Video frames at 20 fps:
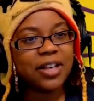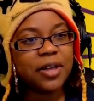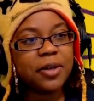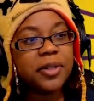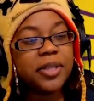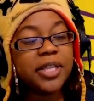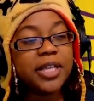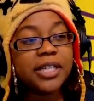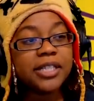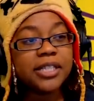
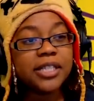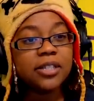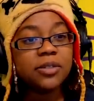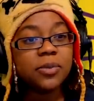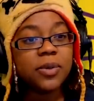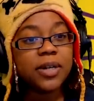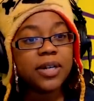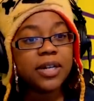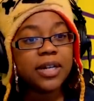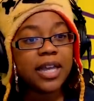Oh, and is
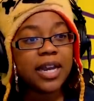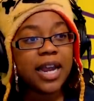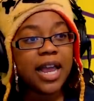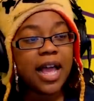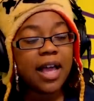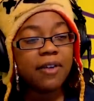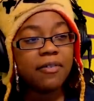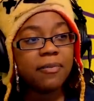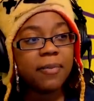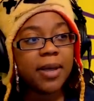this one going to
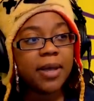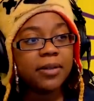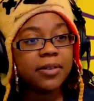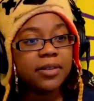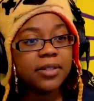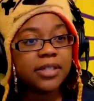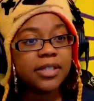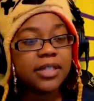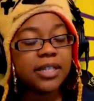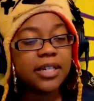have
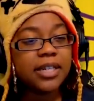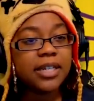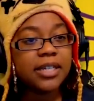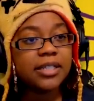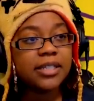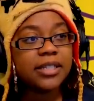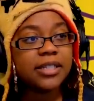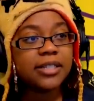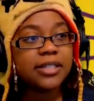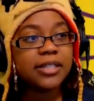mouths in
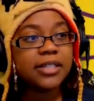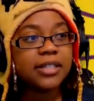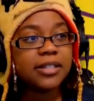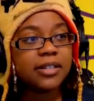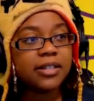it? Okay.